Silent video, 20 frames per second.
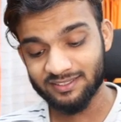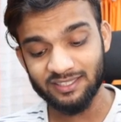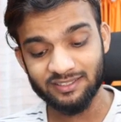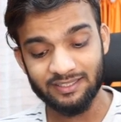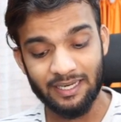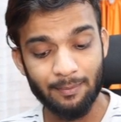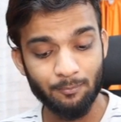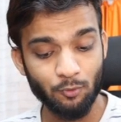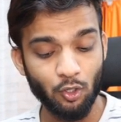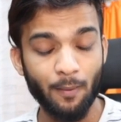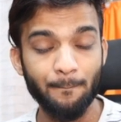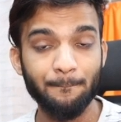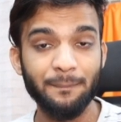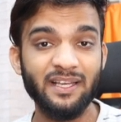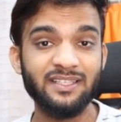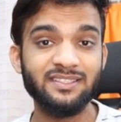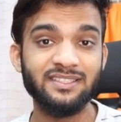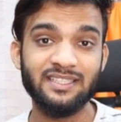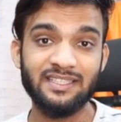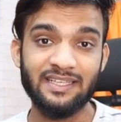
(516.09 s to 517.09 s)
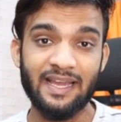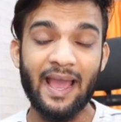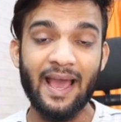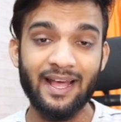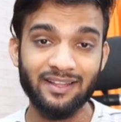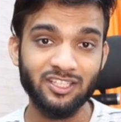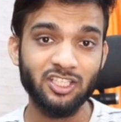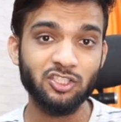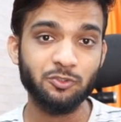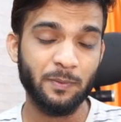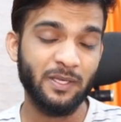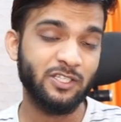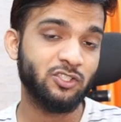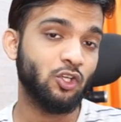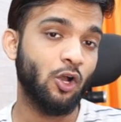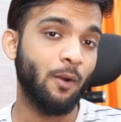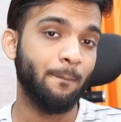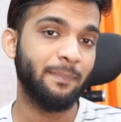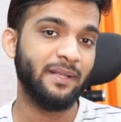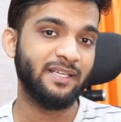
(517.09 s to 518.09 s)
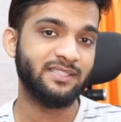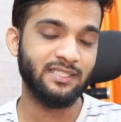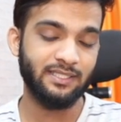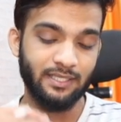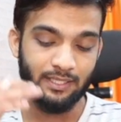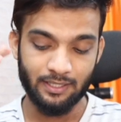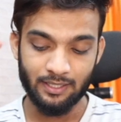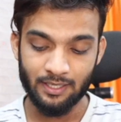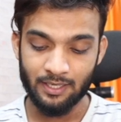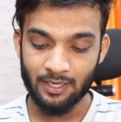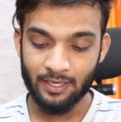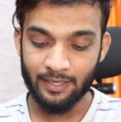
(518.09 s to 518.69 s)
the time complexity and the space complexity.